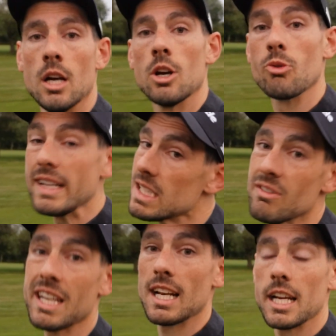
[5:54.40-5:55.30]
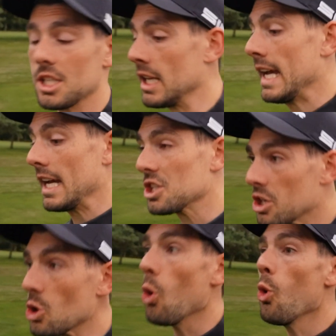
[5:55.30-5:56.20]
greens in regulation. It
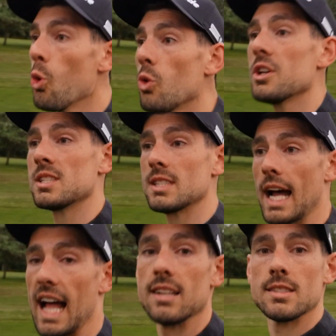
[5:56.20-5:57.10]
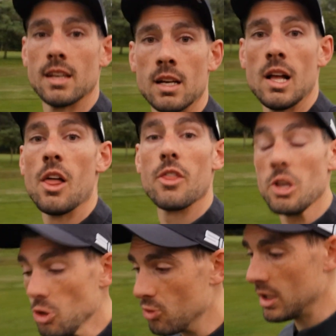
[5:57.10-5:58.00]
shows all the stats that
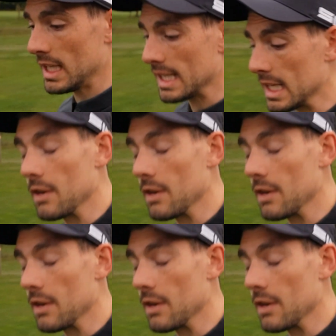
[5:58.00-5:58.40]
you really need.